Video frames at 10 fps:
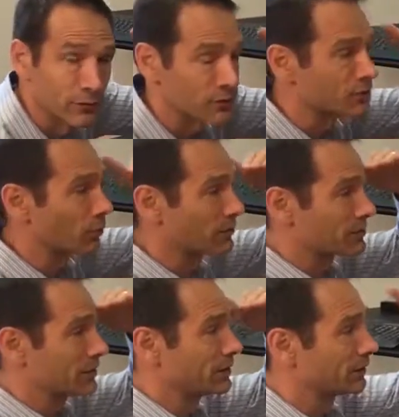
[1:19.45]
versus where I'm
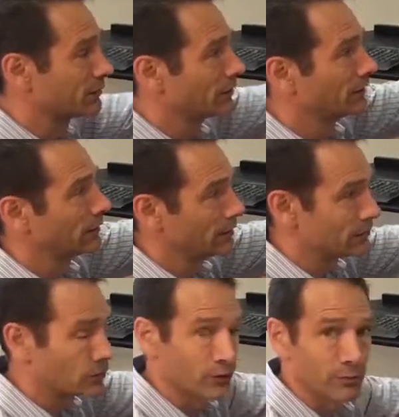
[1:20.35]
sitting?
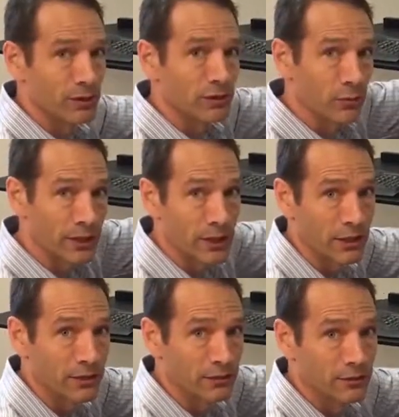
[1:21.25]
Is it going to be at the right
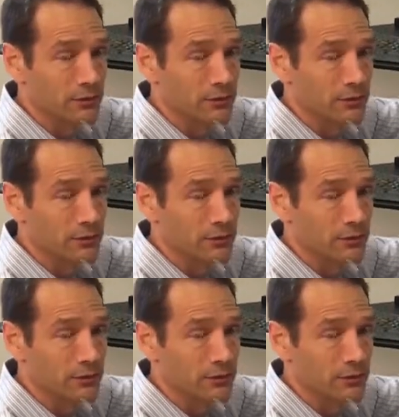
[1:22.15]
height?